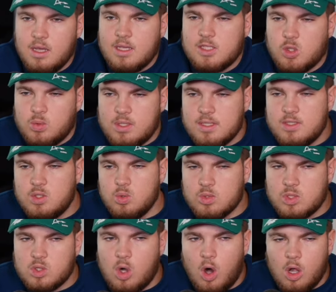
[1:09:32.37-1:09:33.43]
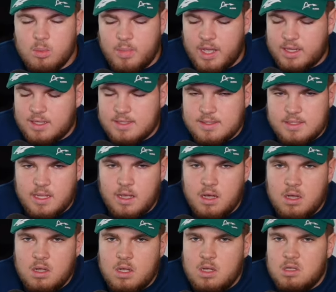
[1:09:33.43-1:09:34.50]
So this use callback is there
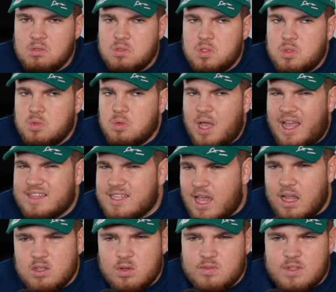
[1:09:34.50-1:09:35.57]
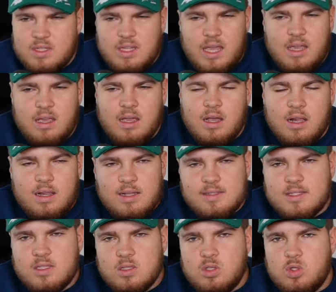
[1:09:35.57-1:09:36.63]
to, at the end of the day,
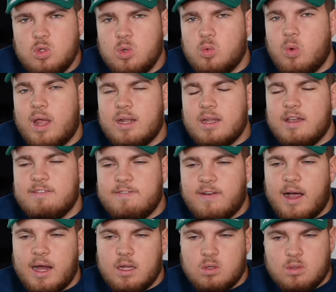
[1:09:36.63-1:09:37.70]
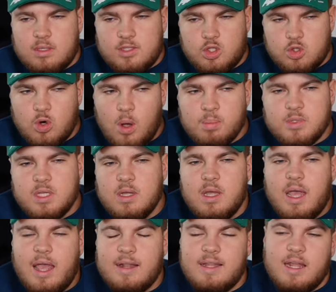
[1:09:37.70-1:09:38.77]
listen to when a file is dropped,
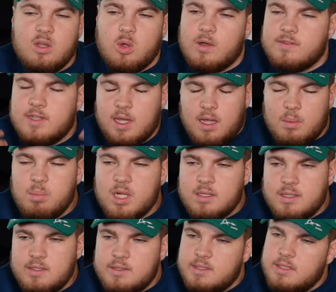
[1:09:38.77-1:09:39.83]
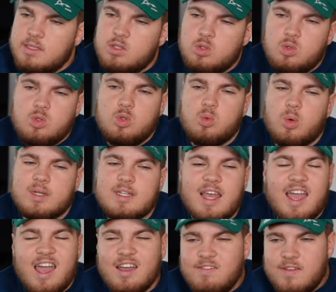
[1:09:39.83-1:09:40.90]
and then you have the ability to do
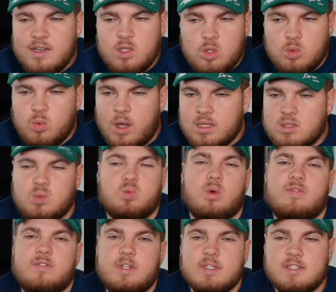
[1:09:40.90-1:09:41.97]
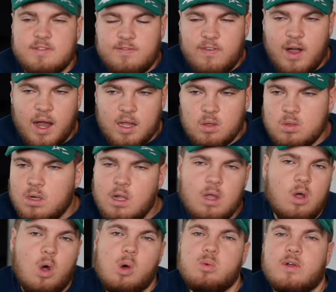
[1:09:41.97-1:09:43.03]
whatever you want with this file
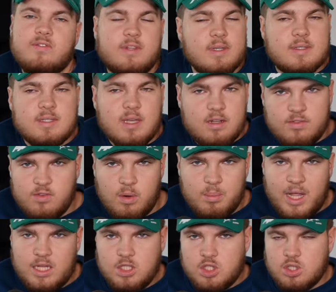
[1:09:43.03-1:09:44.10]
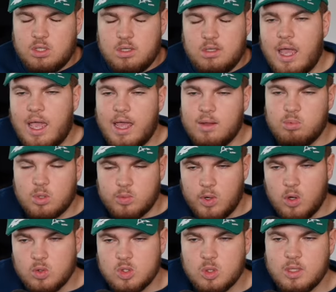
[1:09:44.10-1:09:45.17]
or with this information. And what we
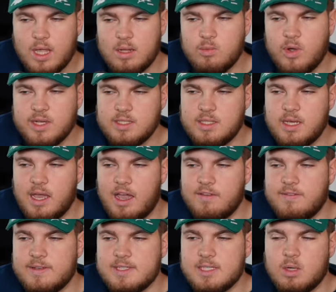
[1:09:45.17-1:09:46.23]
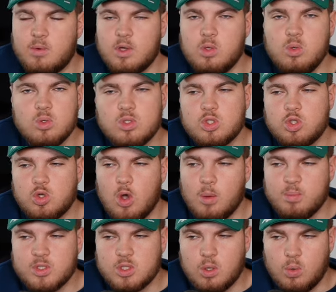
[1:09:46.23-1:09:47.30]
also then right here have is our use
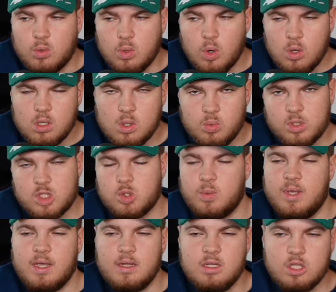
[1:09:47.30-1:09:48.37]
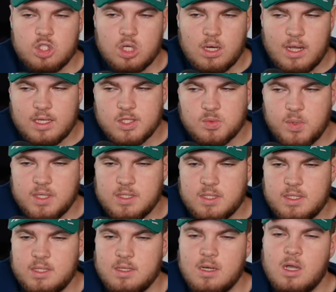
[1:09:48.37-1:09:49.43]
Dropzone hook, which we initialize right
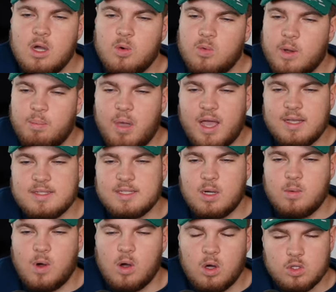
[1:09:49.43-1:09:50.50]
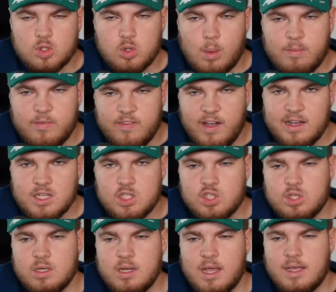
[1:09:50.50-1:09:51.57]
here. We pass our onDrop
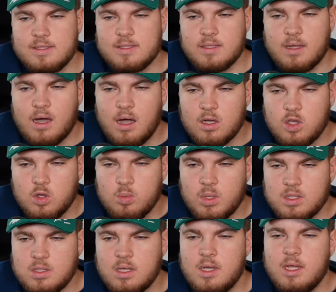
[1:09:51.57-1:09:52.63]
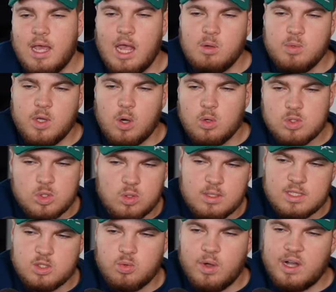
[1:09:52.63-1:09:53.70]
function as an argument, and we also
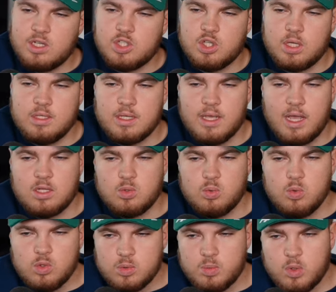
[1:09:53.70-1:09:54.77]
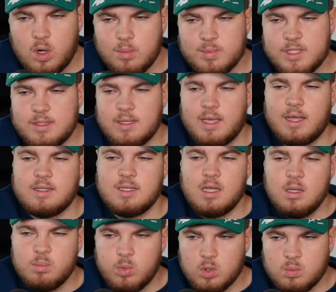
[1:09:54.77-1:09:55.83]
destructure the get root props, the get
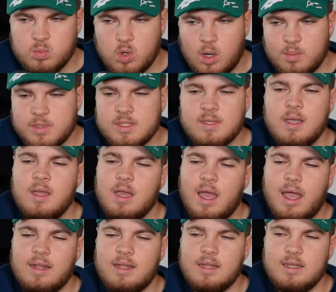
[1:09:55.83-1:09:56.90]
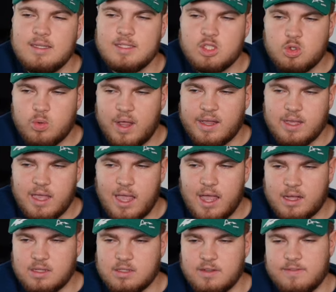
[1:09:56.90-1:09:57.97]
input props, and the isDrag
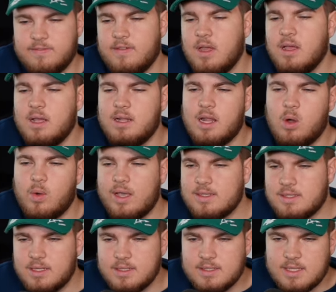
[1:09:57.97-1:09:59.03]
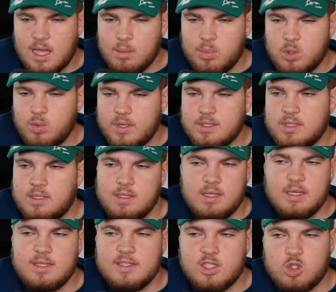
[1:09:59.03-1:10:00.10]
active. Now, as an example right here, the
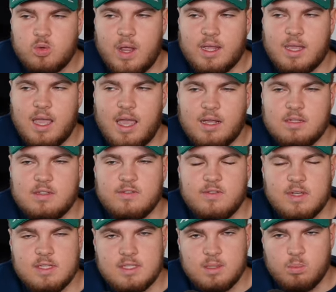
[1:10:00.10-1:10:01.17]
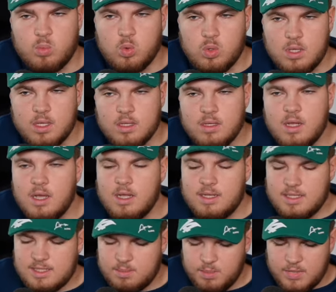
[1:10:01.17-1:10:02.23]
isDrag active is a boolean.
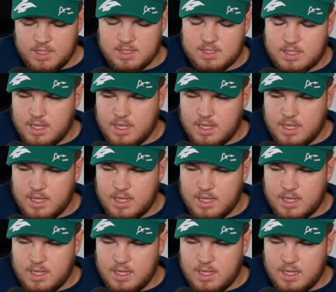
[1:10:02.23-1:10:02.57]
This means,